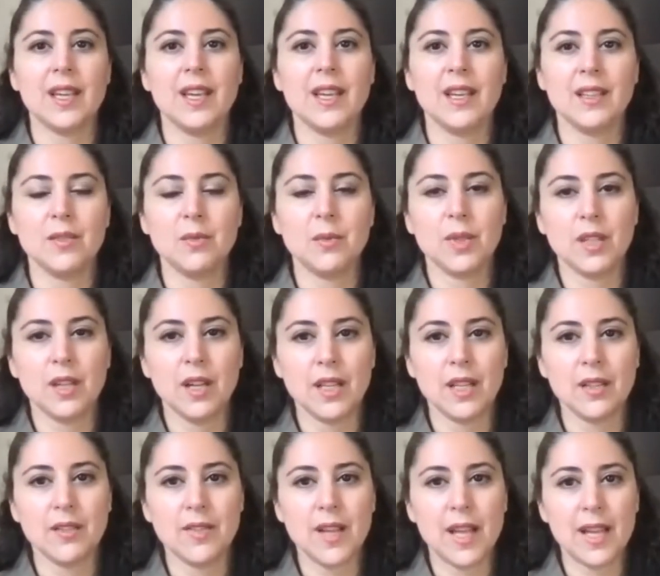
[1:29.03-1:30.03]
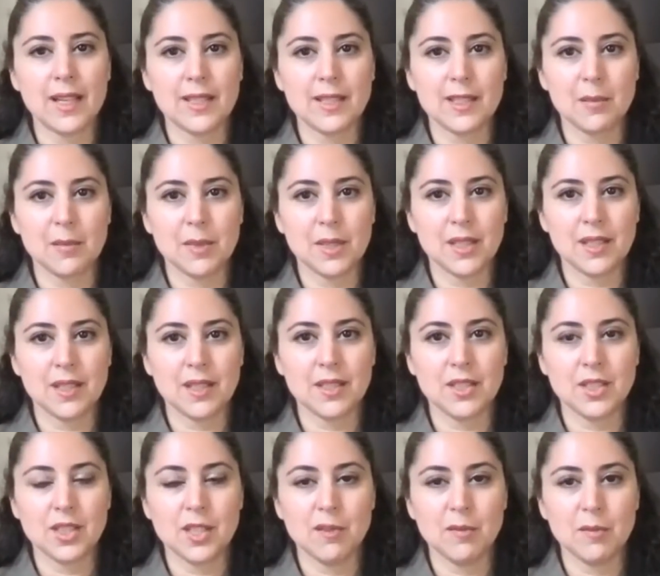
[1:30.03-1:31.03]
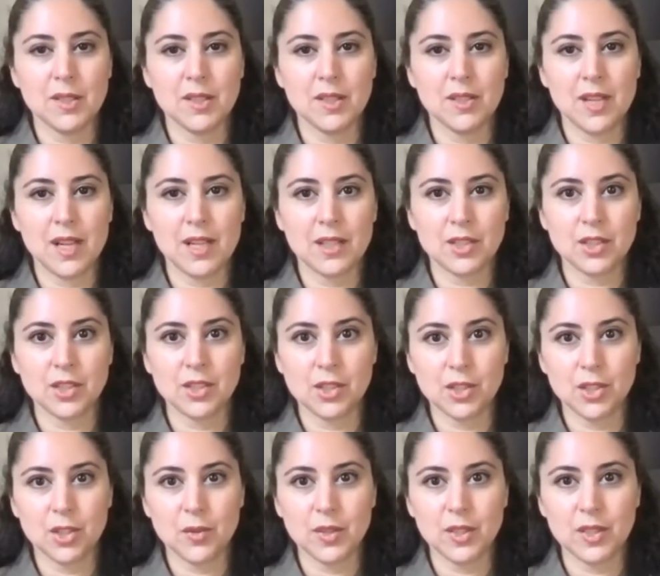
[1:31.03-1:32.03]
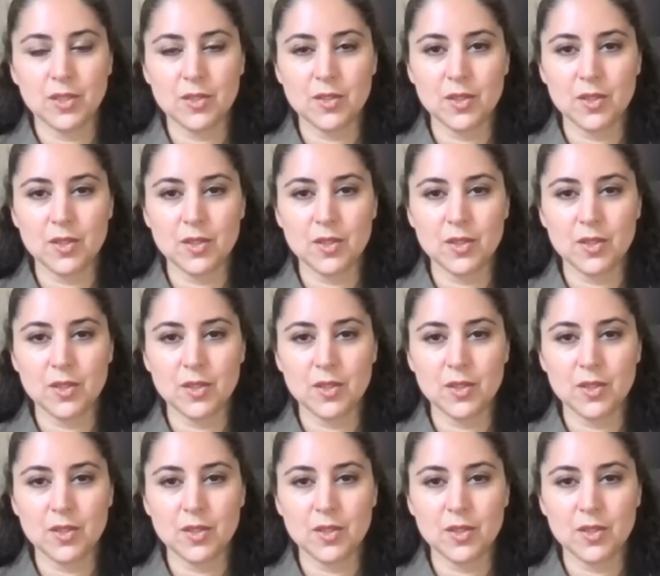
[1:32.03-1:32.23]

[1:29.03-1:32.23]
and what kind of academic achievement they're actually showing.